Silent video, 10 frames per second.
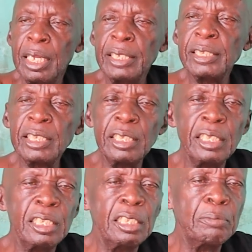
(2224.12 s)

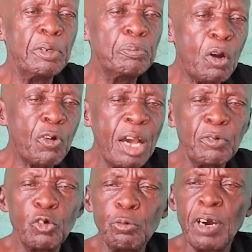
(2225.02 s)
enti me bopa
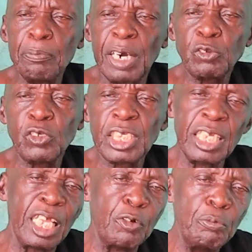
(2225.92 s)
am nkromo abaso
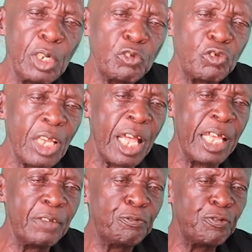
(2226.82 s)
se enwuma sua
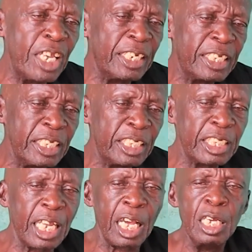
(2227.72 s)
free
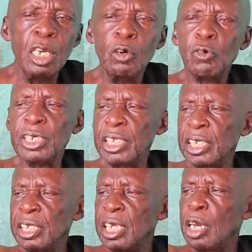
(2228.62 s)
education a wo
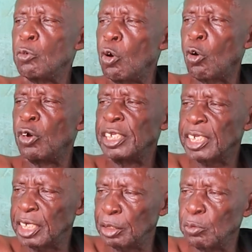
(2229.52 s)
de e call
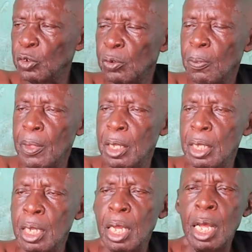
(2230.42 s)
islam
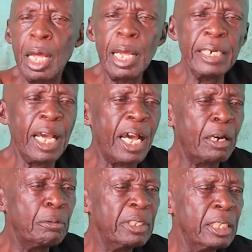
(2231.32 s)

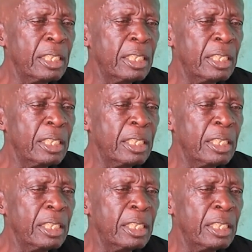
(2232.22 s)
ena